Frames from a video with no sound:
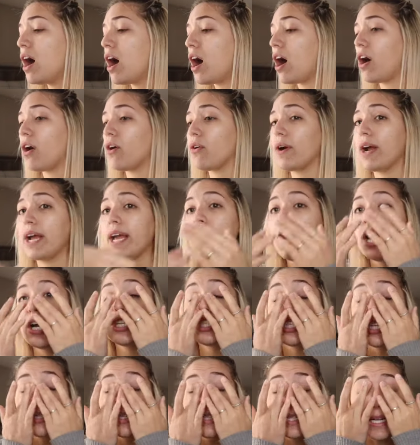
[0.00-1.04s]
All right,
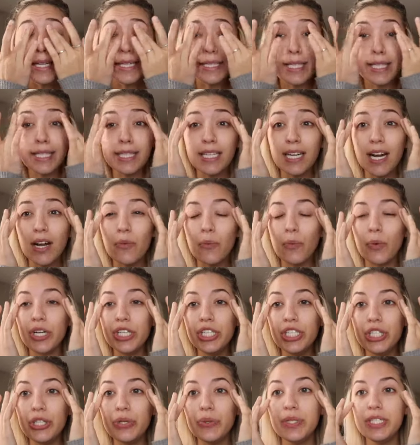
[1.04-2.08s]
so the next thing that I
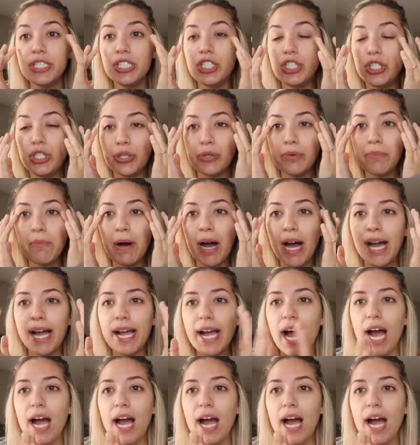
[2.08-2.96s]
would do is do my